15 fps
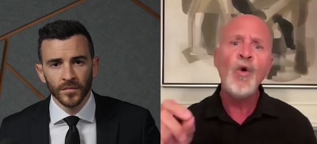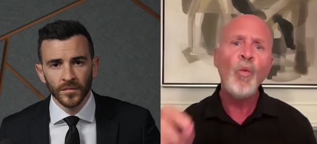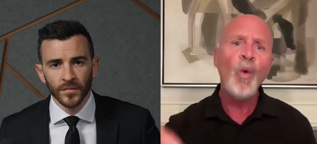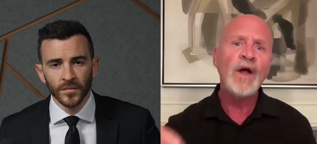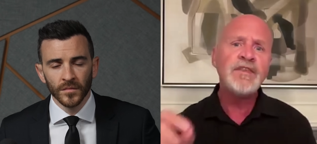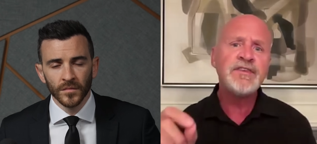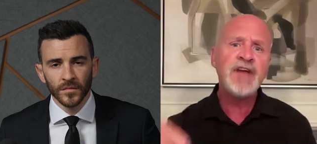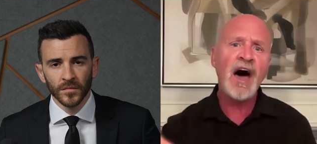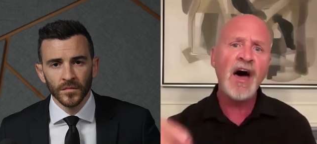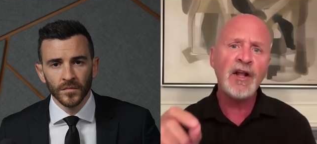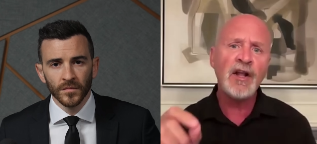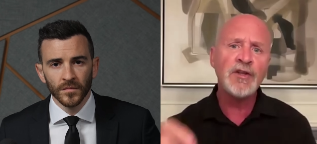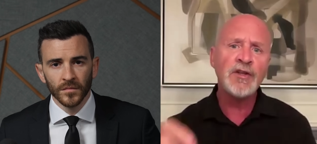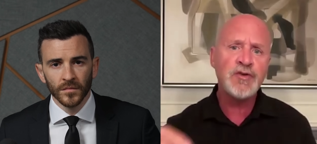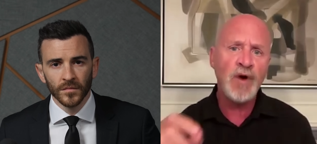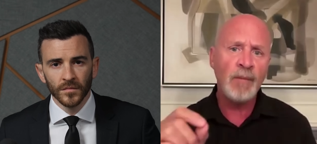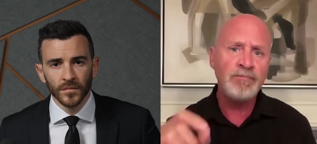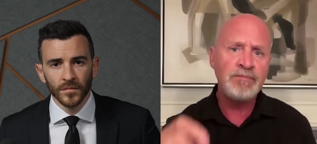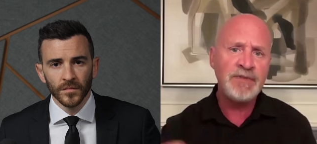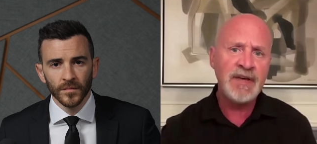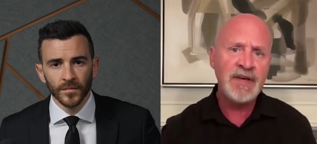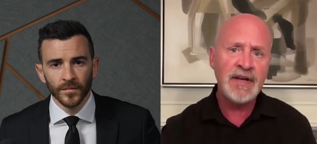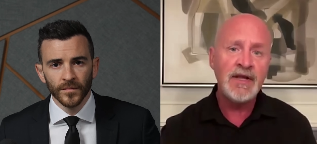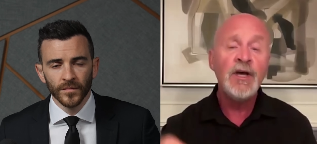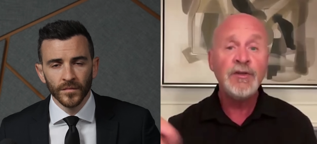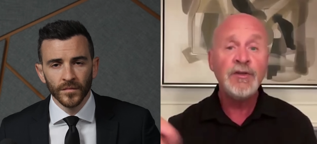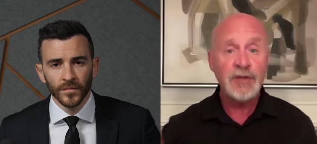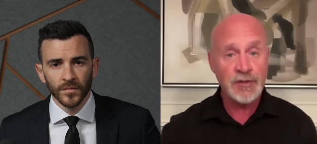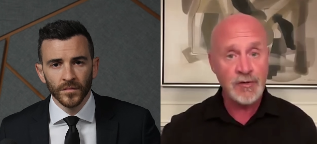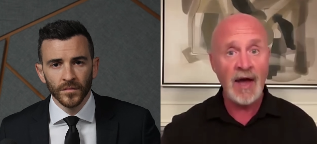Speaker 1: what Donald Trump did
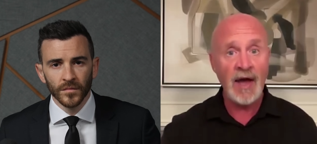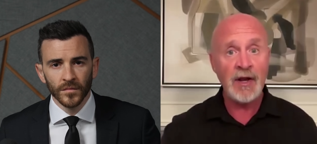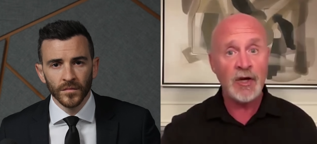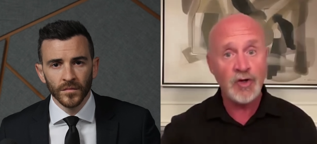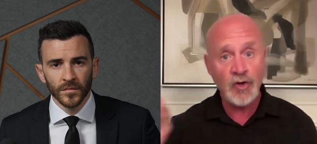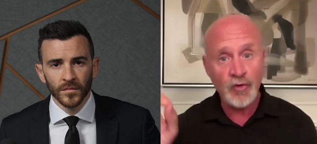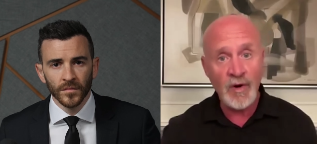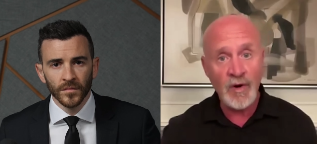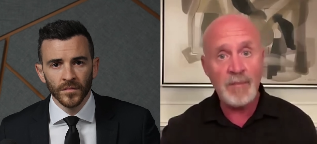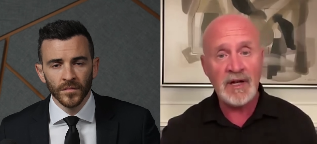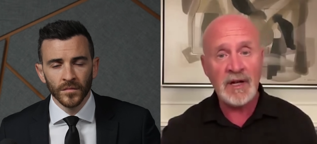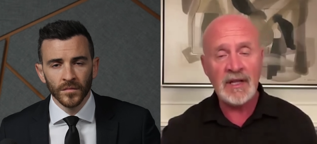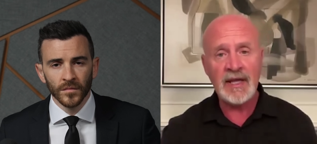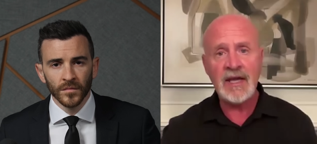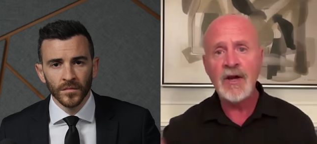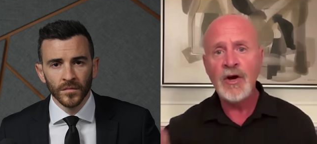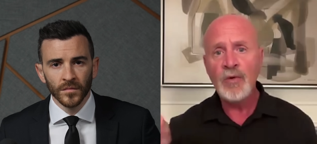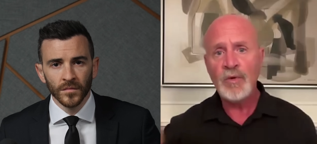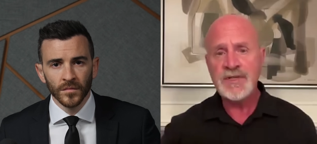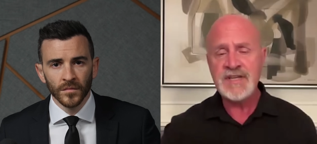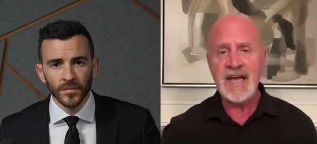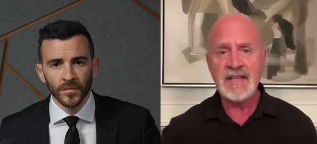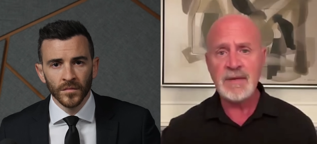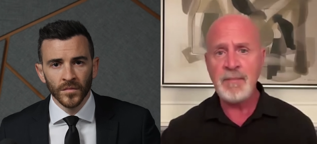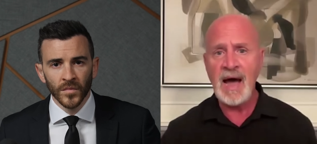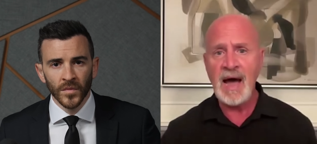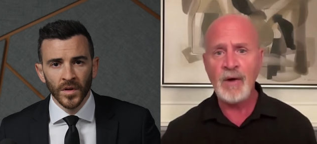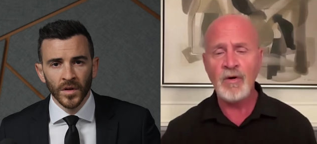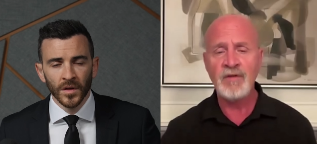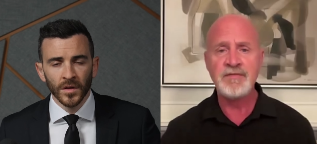to try to criminally retain the
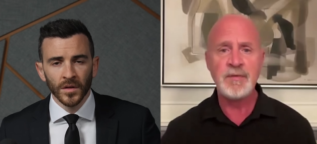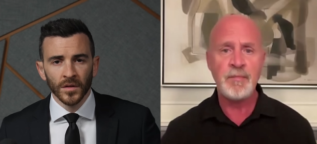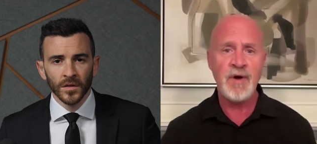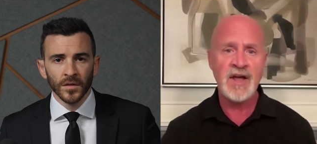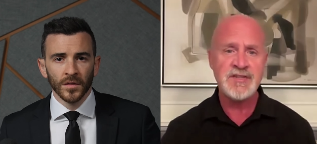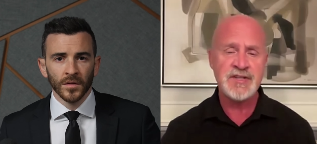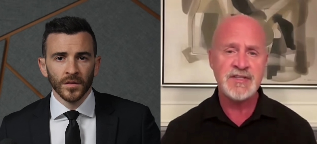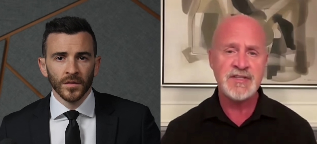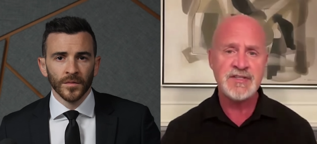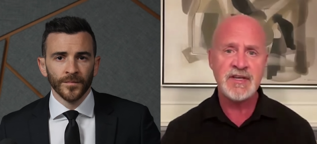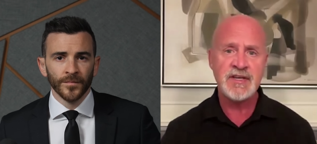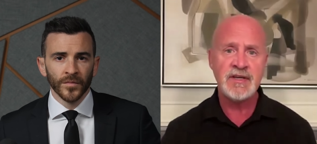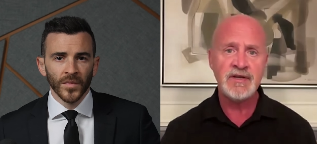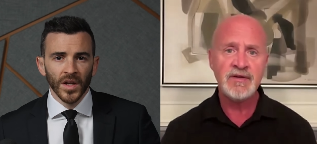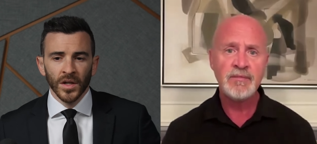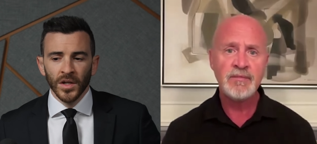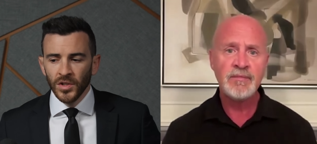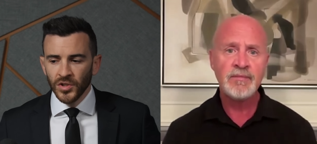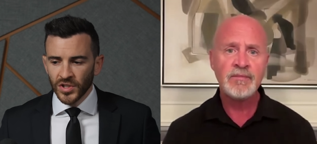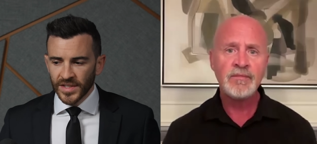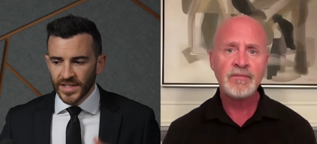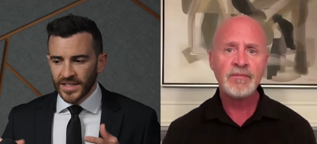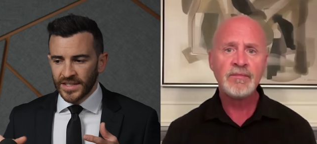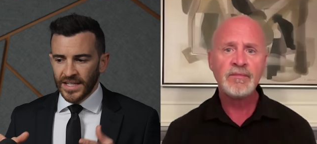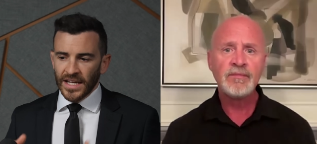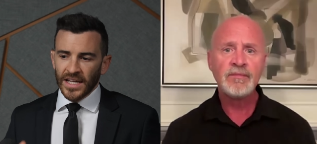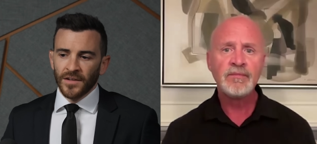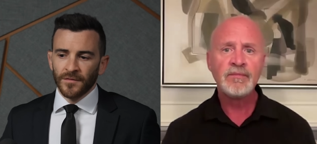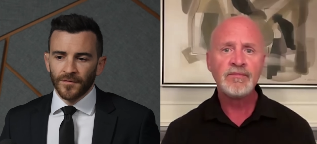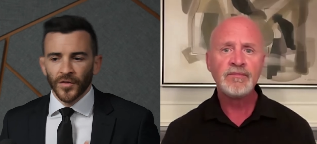power of the presidency.
Speaker 2: Just to
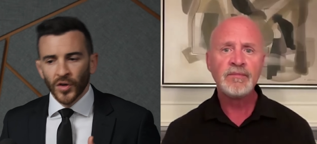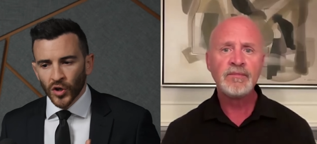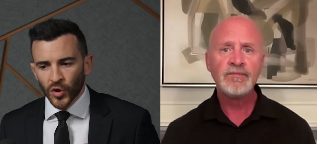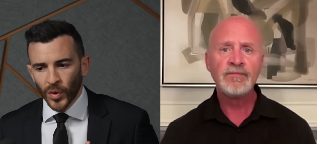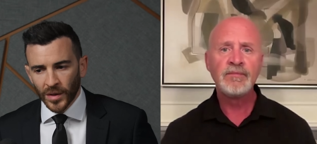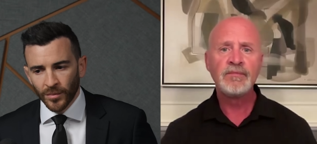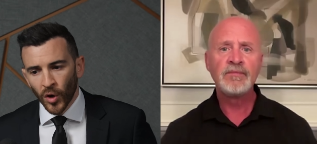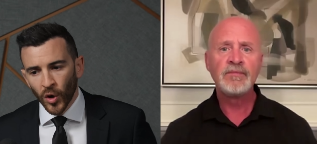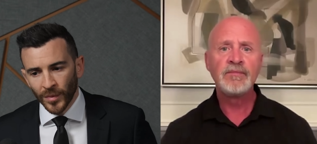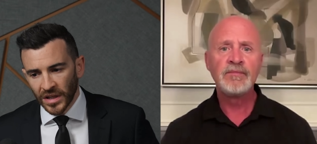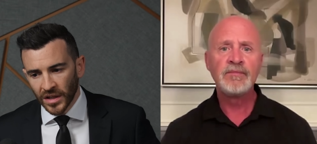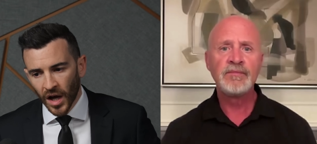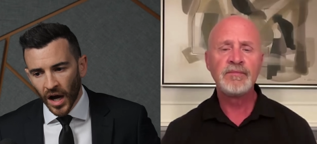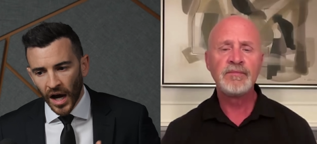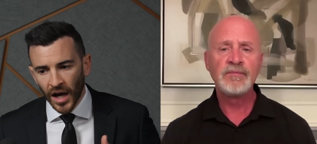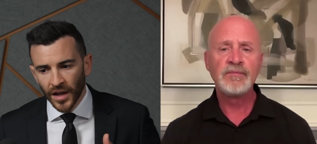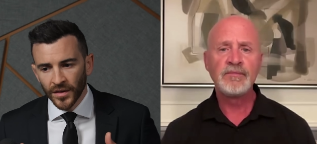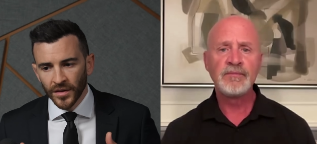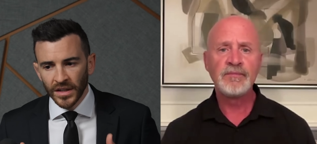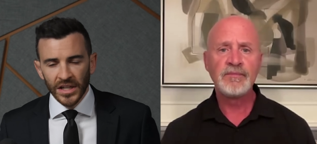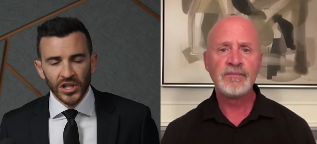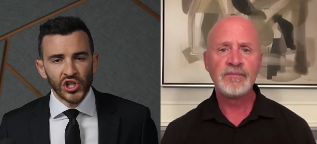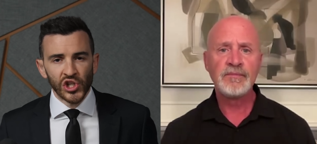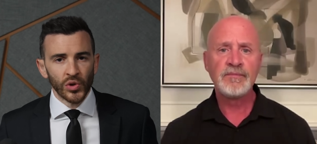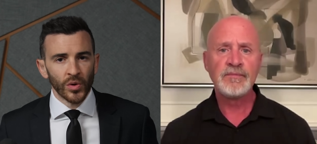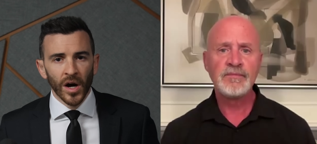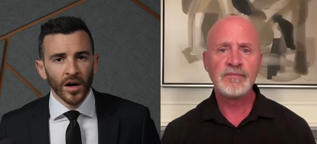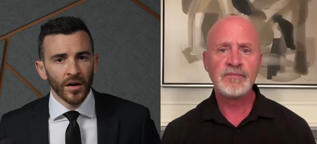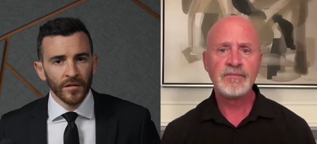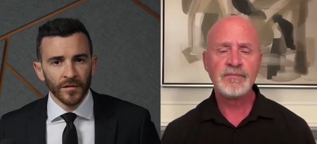dig in for a quick moment on the issue
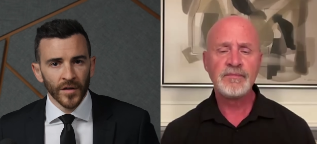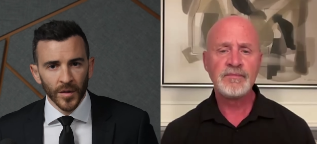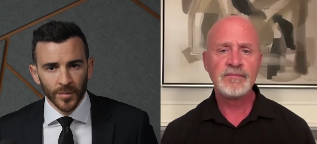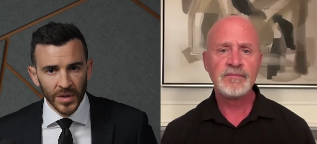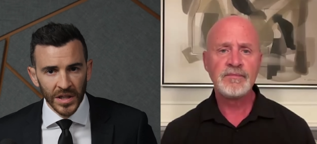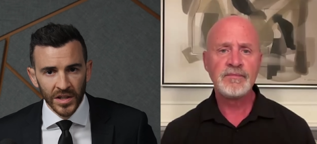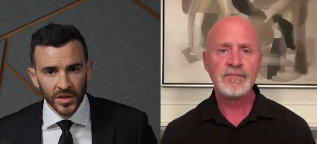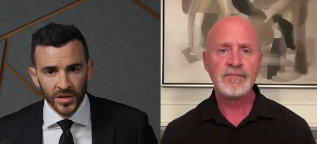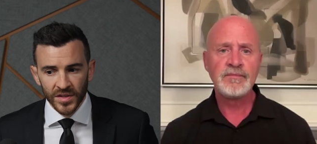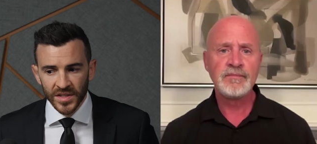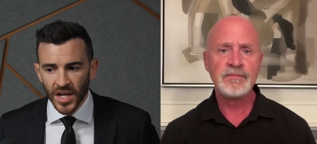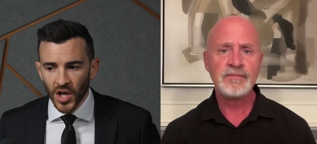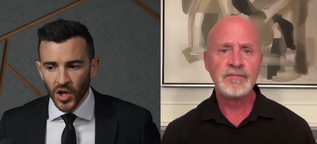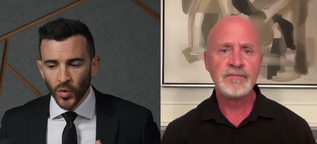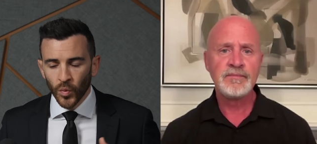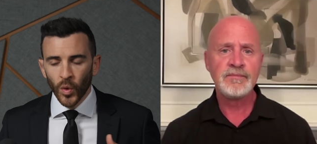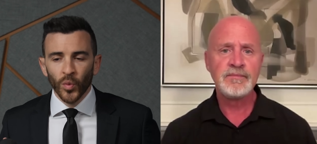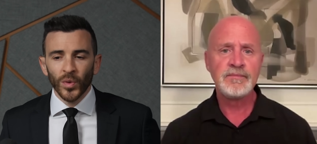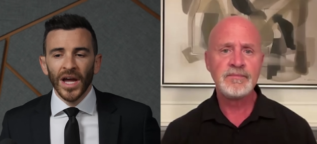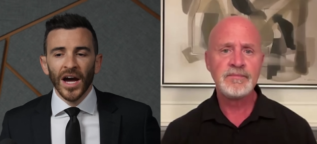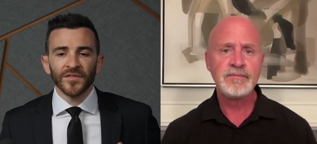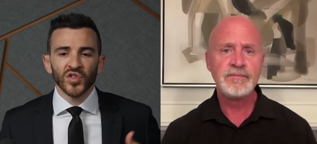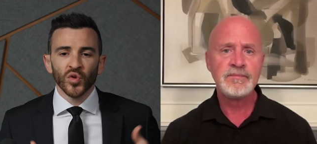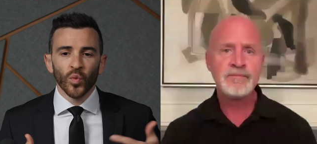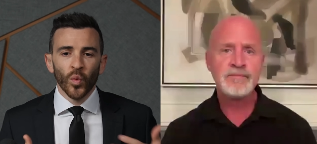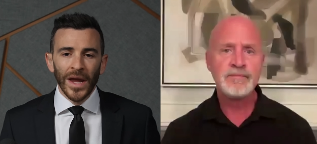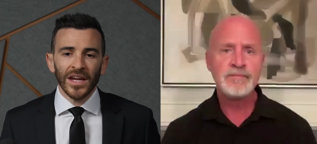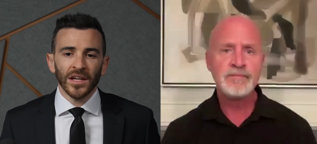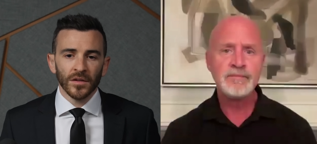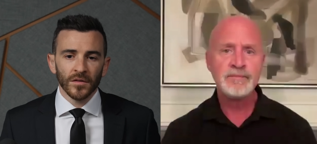of appeals, will we have to
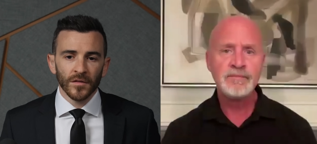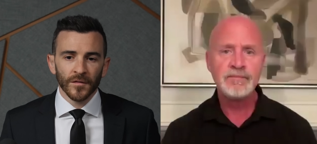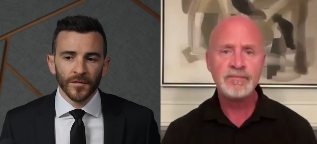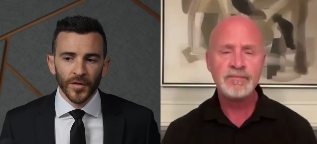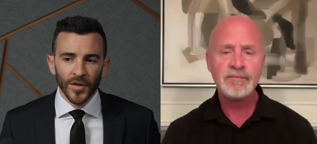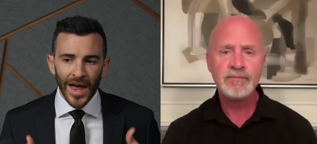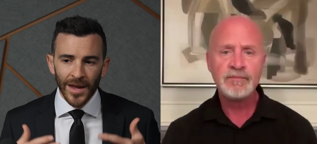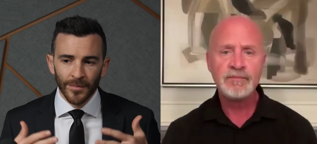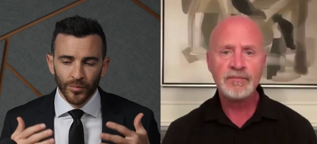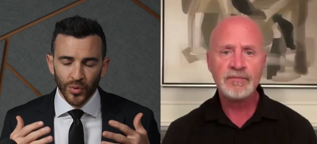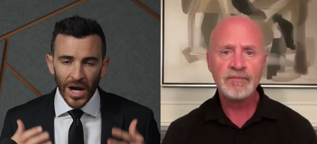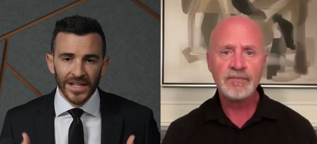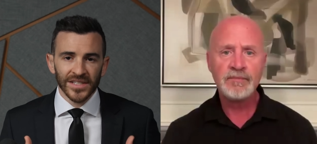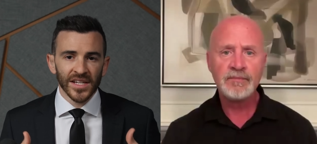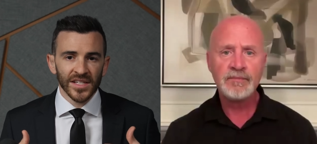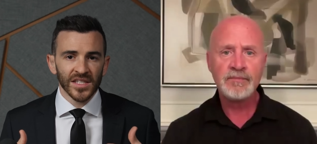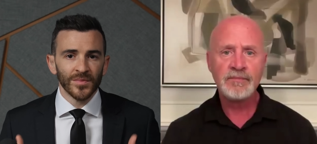wait for that process